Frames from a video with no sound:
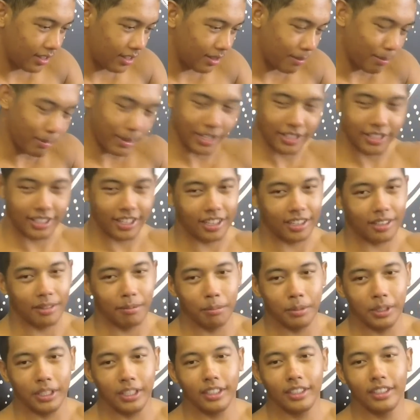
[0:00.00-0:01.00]
the best I can
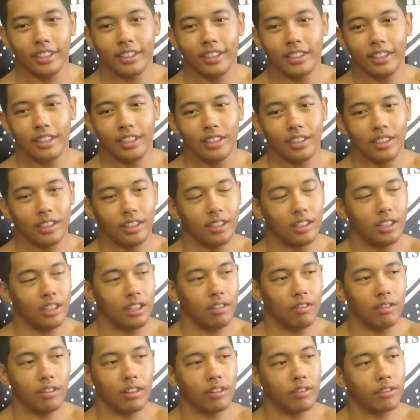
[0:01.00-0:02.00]
be.
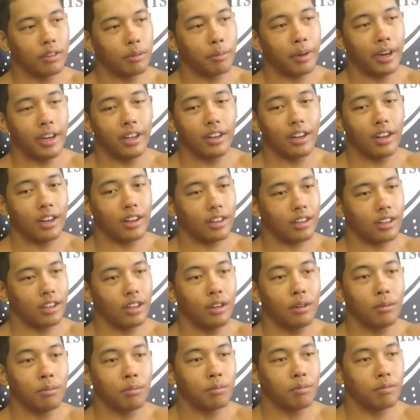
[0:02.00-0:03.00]
Even if I might not
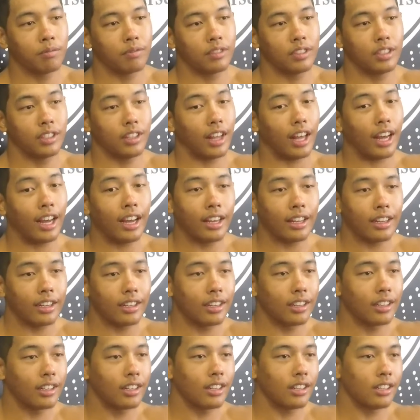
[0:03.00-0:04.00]
come to that,
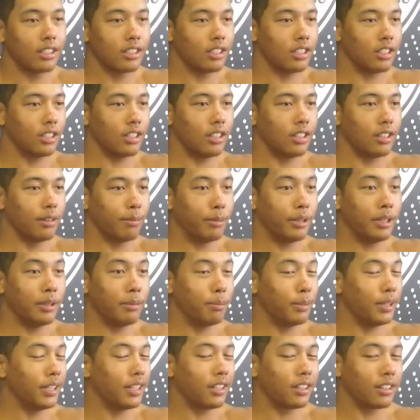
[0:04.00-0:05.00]
to me
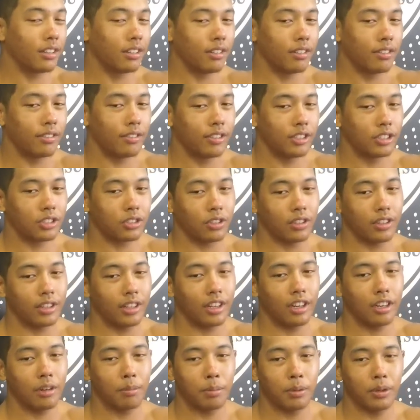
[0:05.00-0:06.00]
being a physical
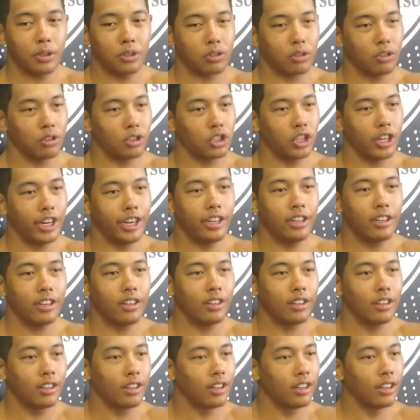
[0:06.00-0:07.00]
therapist or a
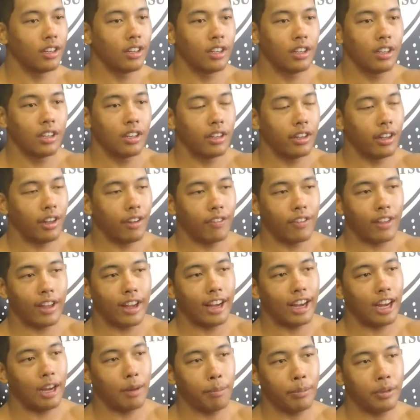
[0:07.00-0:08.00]
trainer, if that
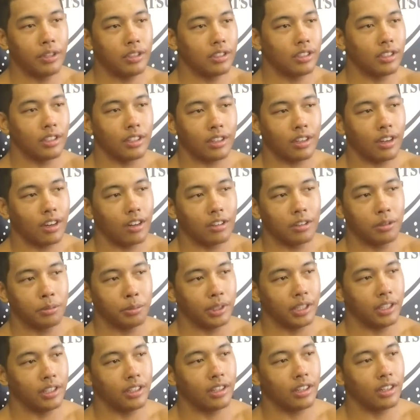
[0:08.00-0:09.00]
happens, then God will
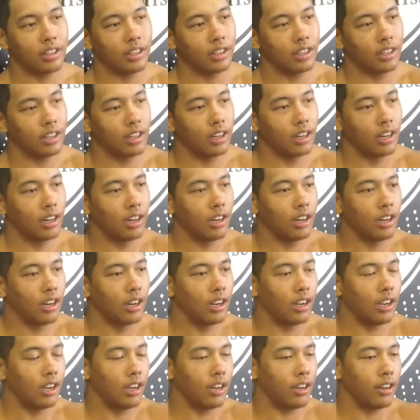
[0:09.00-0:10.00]
be there.
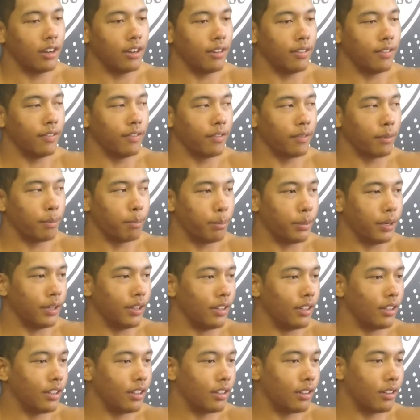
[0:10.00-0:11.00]

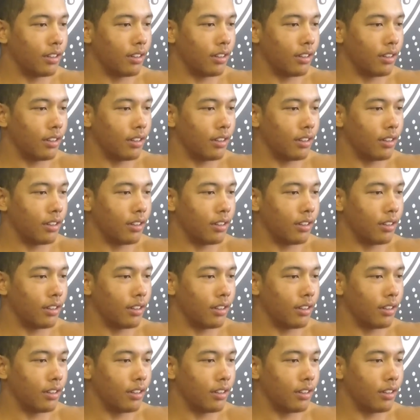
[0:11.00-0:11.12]
But